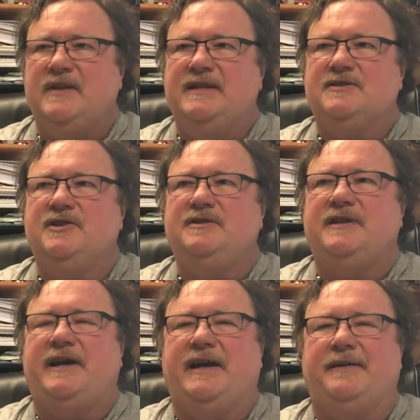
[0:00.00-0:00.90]
It's good to
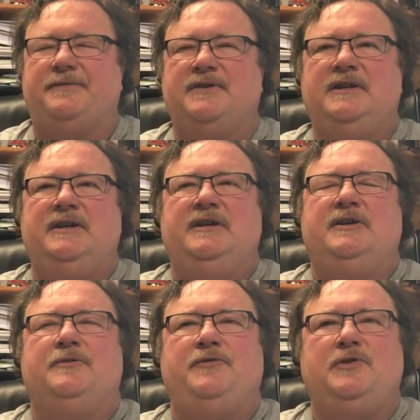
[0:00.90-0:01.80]
have
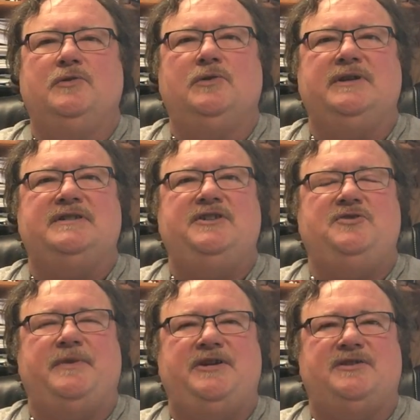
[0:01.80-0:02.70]
fuel in
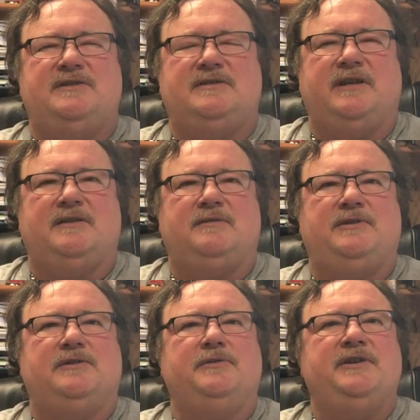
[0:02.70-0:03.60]
situations like when
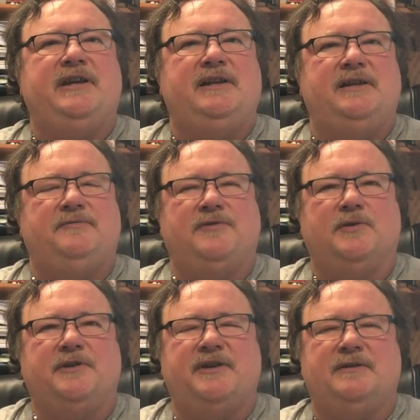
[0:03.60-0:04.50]
the hurricane hit in
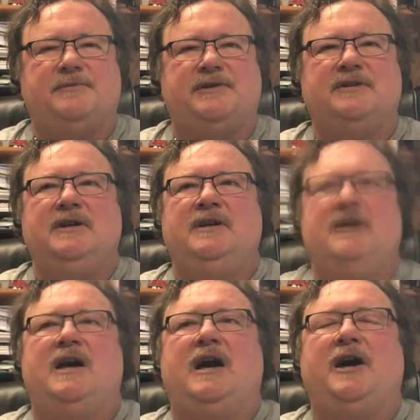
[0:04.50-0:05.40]
Florida. There were
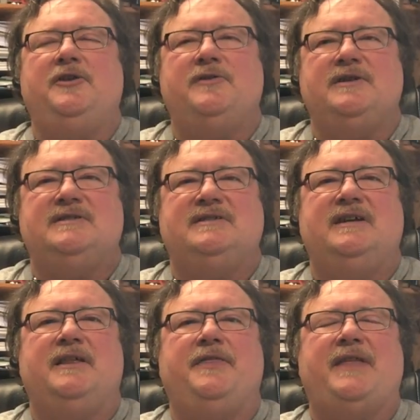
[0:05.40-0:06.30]
hundreds,
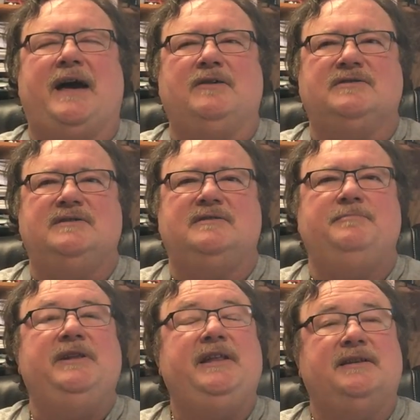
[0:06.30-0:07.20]
thousands,
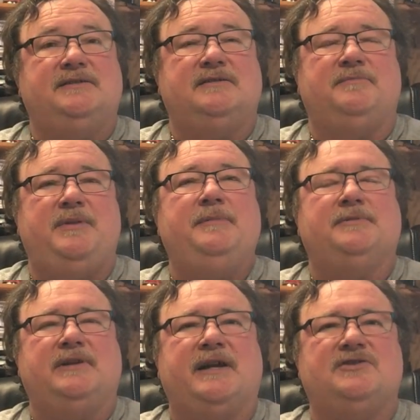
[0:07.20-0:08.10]
millions of
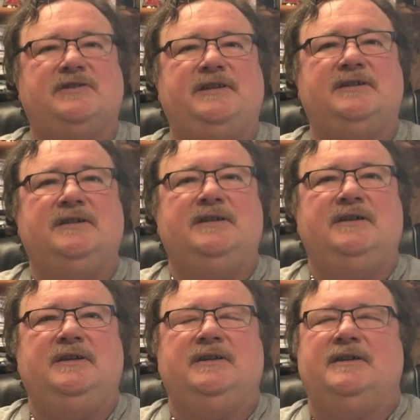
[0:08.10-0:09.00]
people actually
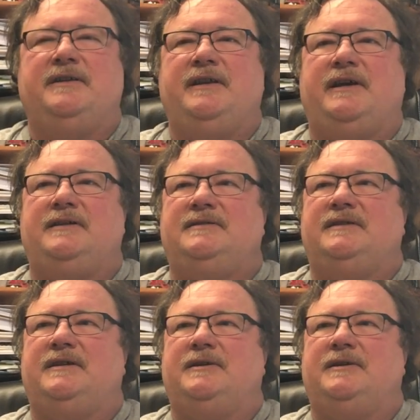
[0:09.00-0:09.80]
that